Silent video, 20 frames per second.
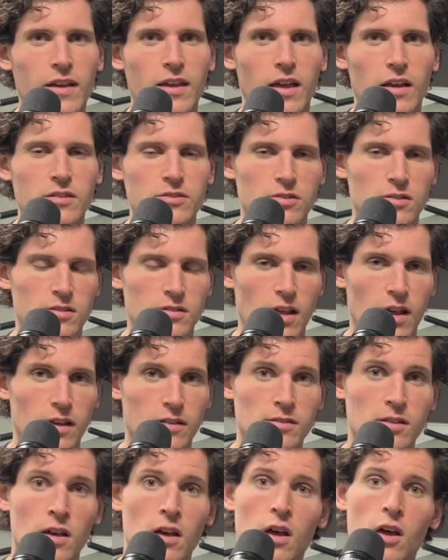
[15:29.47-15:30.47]

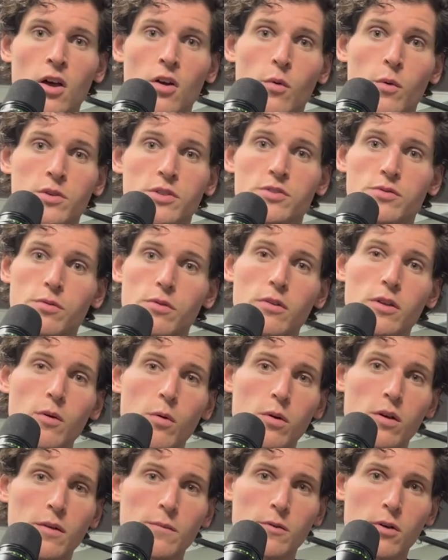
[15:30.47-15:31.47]
exercise, which is really
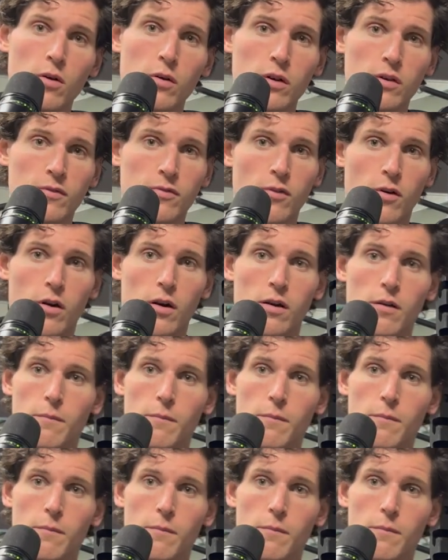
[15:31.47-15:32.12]
what I'm going for.